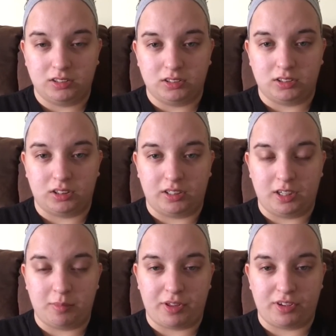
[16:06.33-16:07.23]
So any
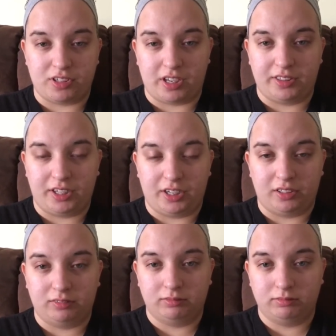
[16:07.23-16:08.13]
mothers out there,
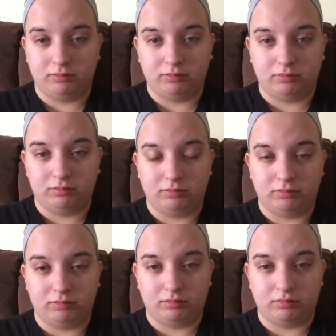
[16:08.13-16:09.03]

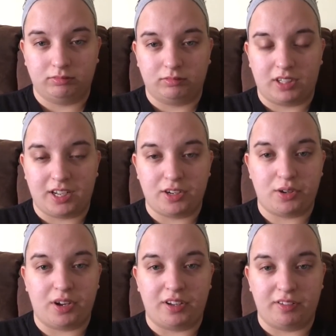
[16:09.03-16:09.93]
I know
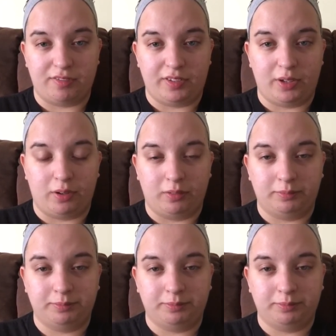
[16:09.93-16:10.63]
how you feel.